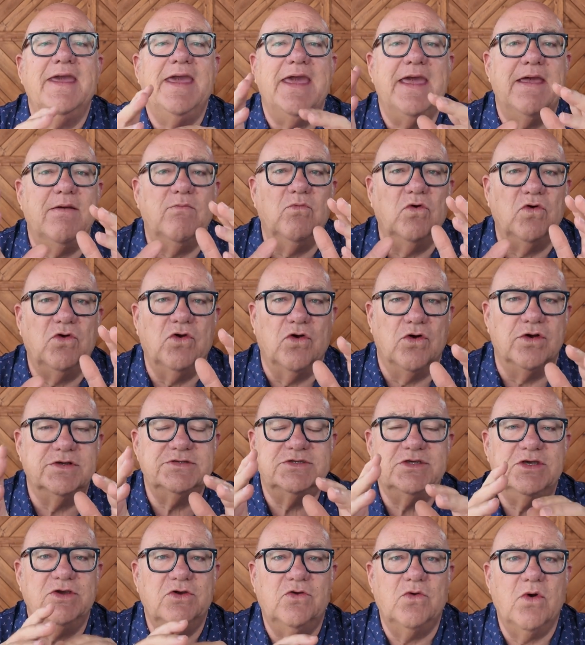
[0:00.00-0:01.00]
it will
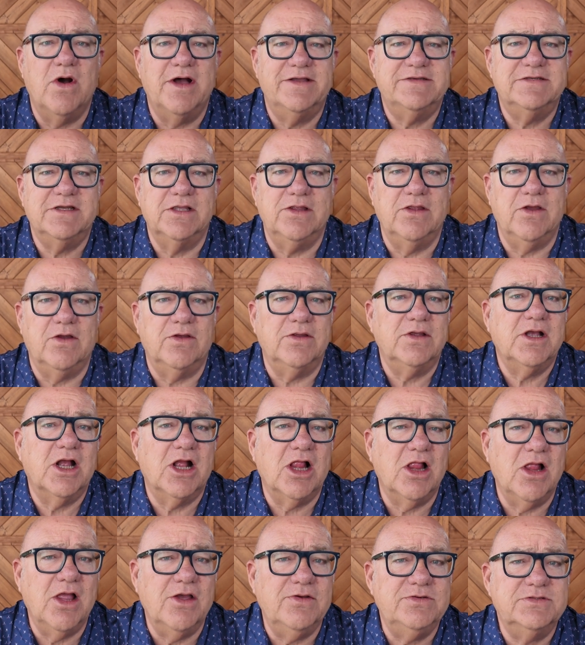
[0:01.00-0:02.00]
cost you quite a lot,
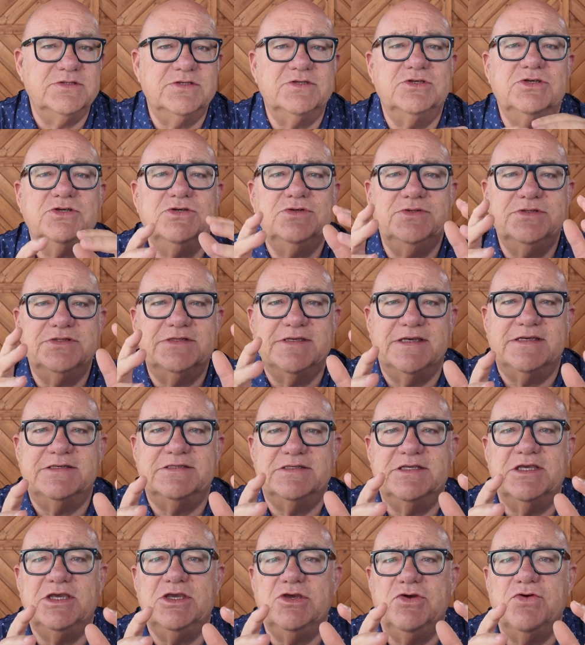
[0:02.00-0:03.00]
close to
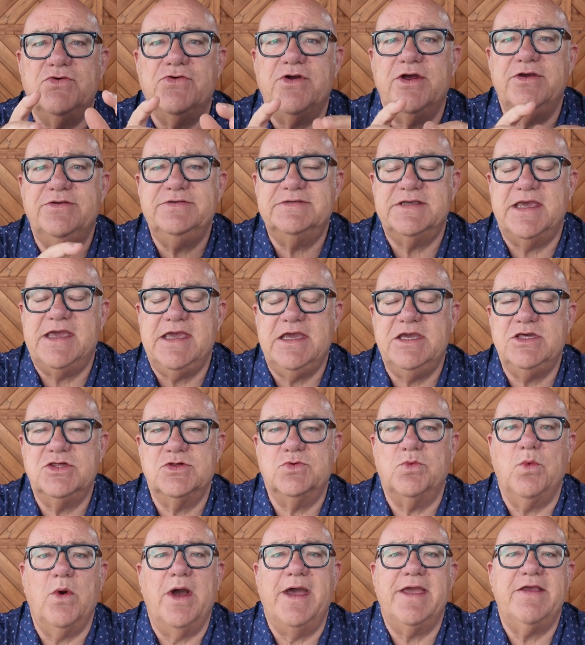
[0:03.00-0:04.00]
60 euros
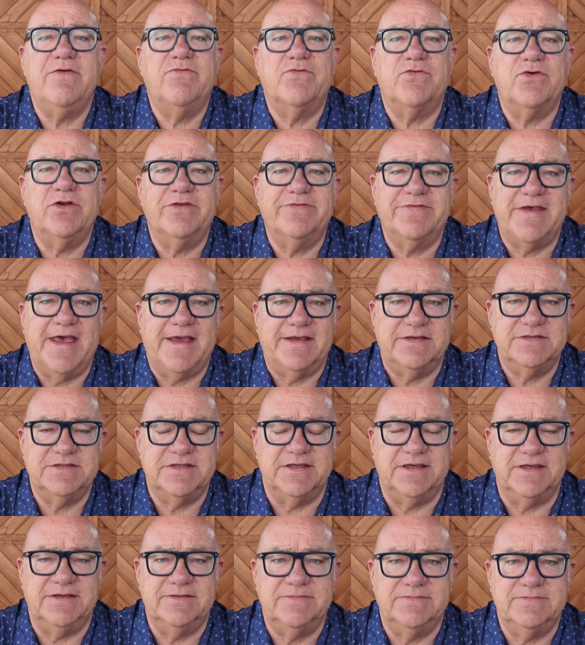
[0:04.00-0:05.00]
each way for a
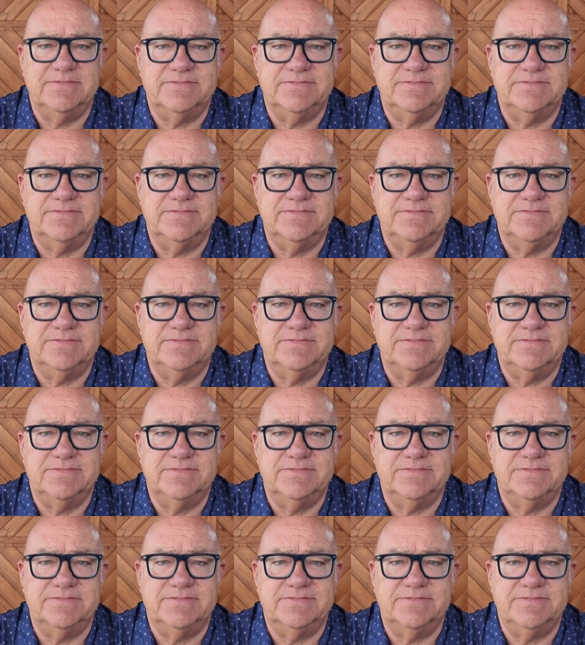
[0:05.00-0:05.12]
taxi.